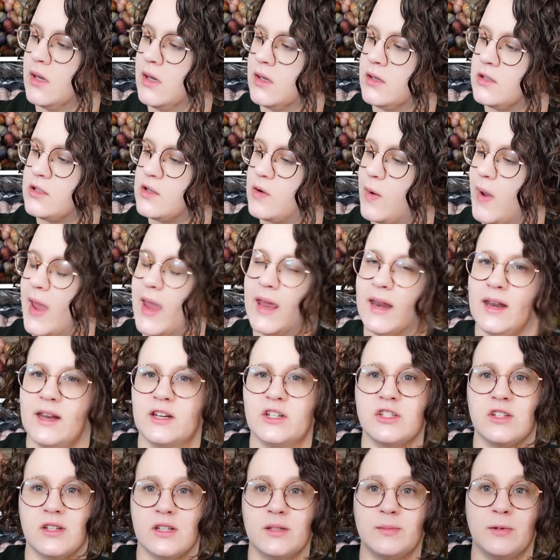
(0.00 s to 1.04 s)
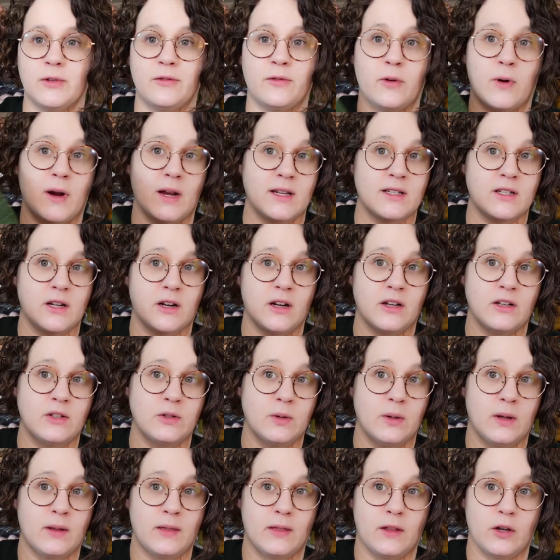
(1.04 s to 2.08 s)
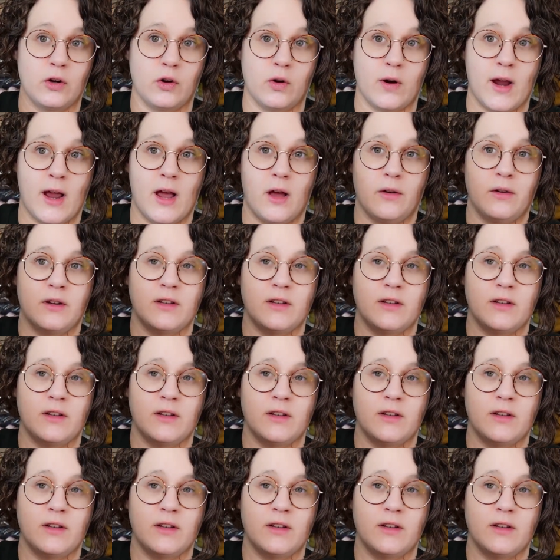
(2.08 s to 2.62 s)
so 8 inches before I started doing the crown